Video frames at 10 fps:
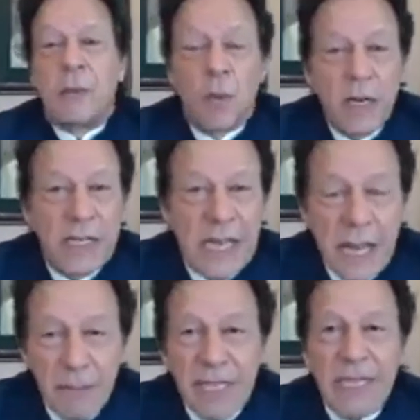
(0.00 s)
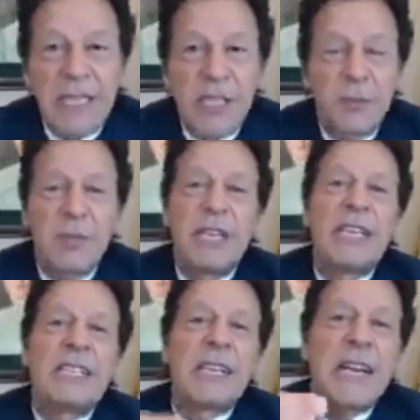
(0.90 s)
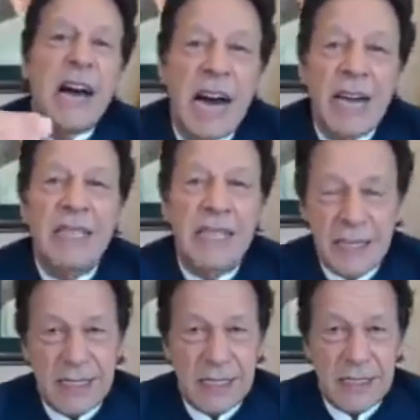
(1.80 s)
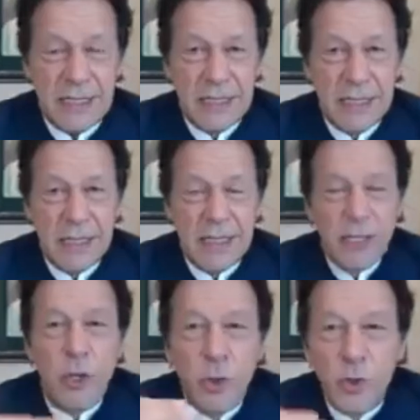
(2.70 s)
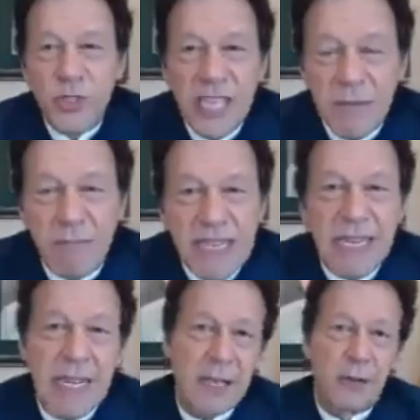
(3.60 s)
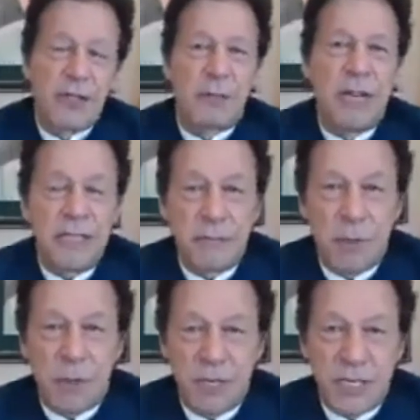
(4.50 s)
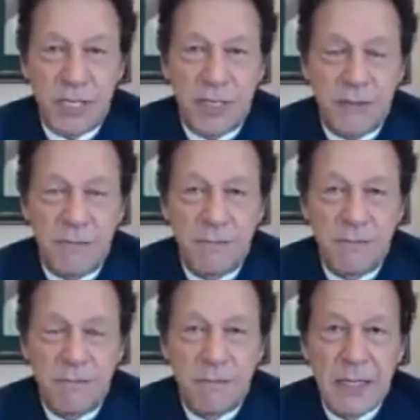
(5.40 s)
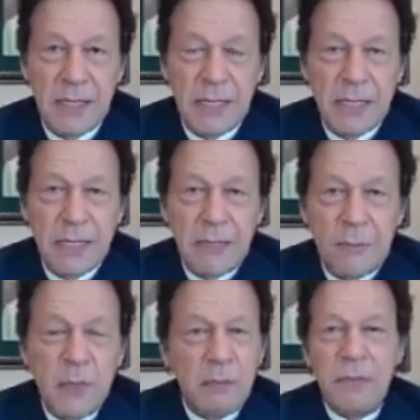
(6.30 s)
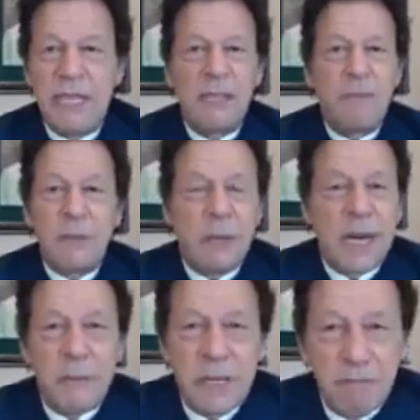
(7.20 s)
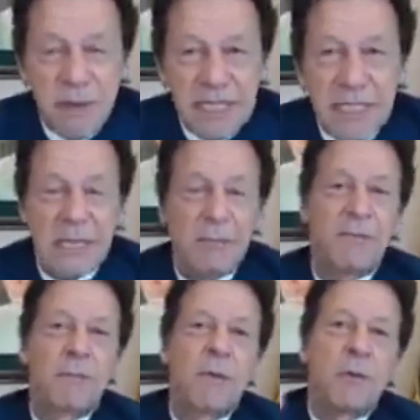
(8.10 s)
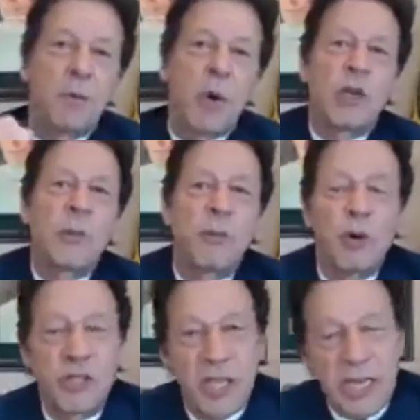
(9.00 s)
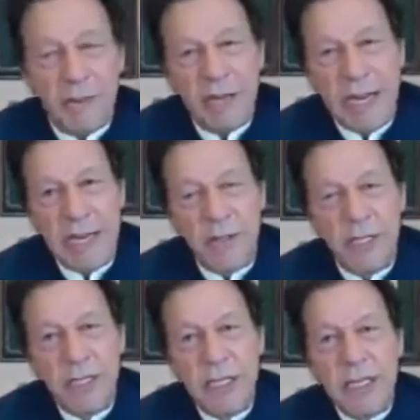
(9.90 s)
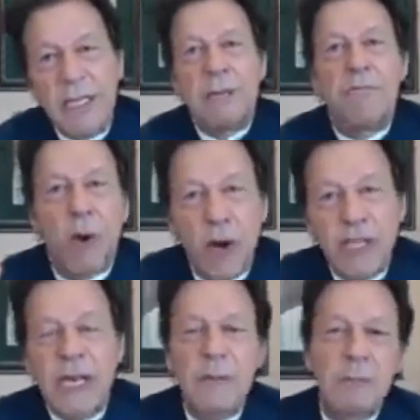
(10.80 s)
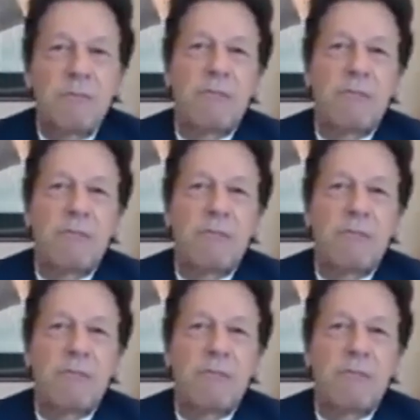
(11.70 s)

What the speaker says: what is happening in Kashmir is that RSS goons have been let loose amongst the population. We believe people are being picked up. What reports are coming out? Boys are